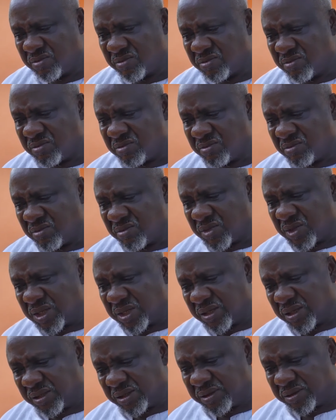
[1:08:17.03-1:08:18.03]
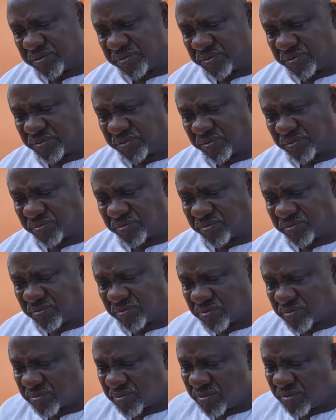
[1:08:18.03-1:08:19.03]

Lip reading: You tried. I'm glad you came.